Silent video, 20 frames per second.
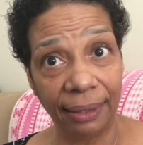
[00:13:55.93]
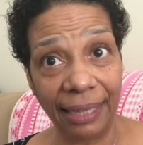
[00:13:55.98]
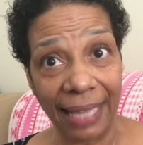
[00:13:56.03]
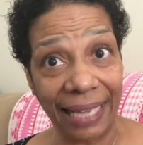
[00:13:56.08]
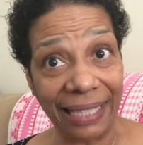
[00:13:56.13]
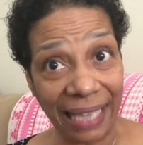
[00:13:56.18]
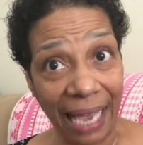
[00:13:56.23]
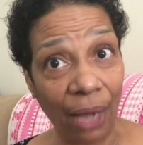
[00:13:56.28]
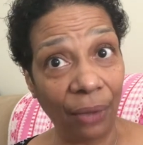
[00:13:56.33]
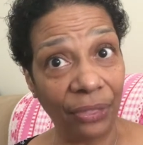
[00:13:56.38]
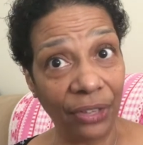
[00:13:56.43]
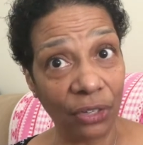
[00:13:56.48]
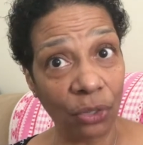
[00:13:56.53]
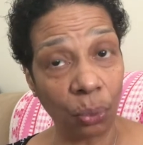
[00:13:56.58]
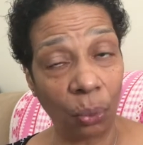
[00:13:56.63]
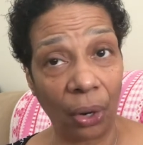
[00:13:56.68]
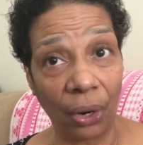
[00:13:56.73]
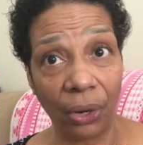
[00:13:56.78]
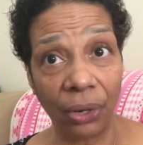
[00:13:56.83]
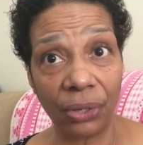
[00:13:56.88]
That's how
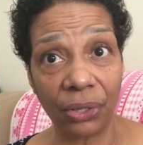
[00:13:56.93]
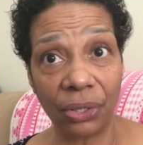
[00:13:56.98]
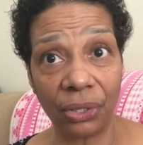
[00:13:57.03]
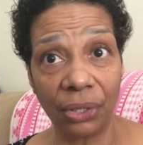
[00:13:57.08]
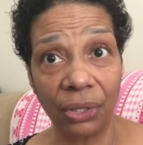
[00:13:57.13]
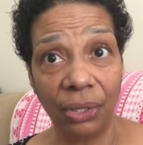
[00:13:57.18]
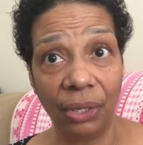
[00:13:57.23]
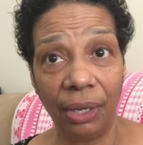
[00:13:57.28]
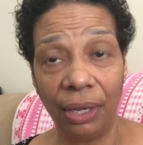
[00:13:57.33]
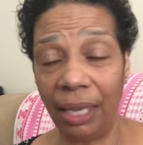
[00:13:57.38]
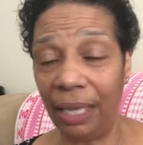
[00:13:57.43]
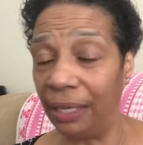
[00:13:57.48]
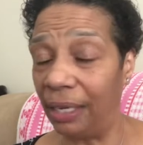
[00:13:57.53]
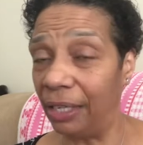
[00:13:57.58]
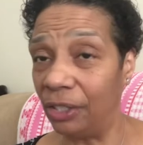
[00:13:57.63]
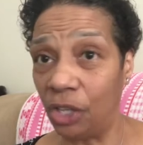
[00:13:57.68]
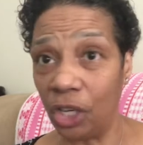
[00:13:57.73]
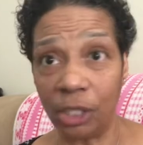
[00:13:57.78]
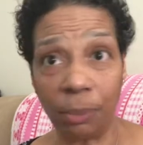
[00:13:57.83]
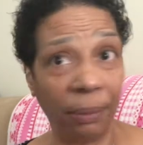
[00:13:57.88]
this works.
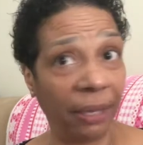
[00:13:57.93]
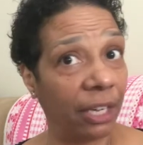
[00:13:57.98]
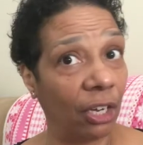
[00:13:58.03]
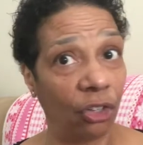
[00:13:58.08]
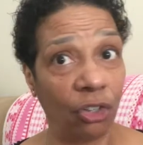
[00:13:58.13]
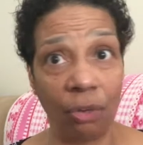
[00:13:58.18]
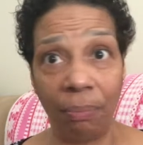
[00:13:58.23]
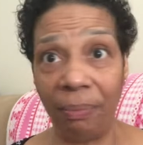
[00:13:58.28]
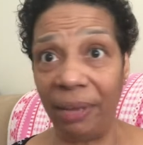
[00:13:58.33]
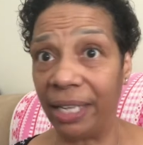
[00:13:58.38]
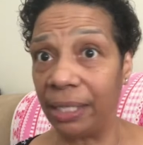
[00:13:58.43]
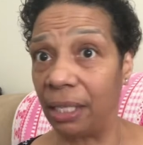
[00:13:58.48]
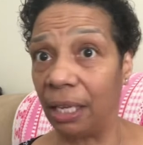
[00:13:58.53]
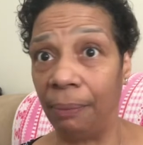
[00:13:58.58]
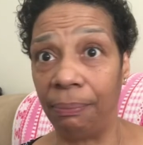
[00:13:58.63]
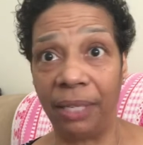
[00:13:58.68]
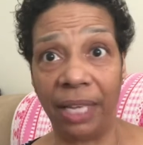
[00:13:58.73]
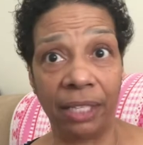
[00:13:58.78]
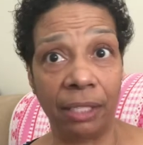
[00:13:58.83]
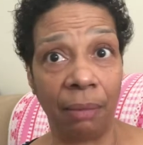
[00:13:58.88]
Just because you mess
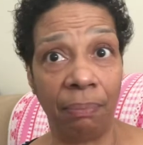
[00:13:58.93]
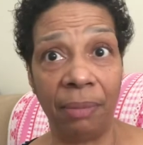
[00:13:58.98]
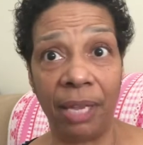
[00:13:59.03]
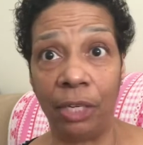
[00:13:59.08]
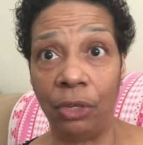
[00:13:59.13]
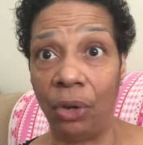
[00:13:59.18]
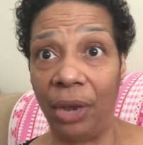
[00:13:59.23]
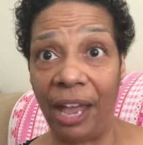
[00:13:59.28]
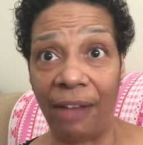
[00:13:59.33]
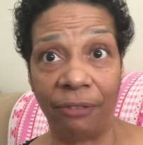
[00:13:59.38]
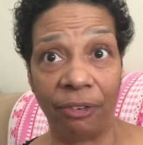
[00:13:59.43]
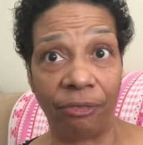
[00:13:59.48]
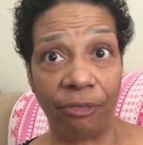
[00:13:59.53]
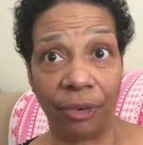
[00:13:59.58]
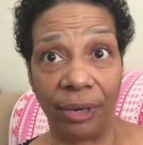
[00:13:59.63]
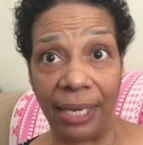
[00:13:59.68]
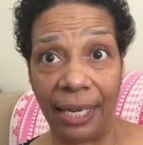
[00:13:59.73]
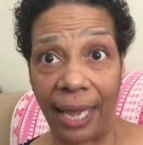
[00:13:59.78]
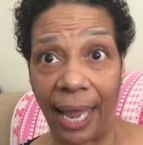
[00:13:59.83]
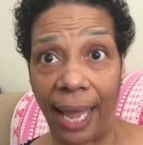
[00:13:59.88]
up doesn't mean you have a
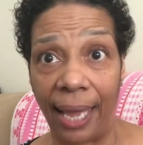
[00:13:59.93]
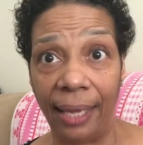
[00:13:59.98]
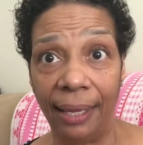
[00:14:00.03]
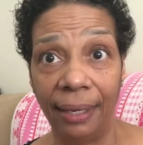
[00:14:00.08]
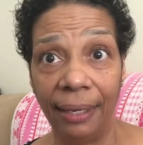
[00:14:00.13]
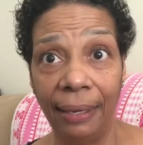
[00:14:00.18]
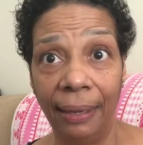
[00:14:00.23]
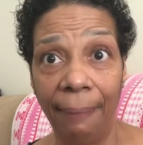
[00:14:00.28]
free day.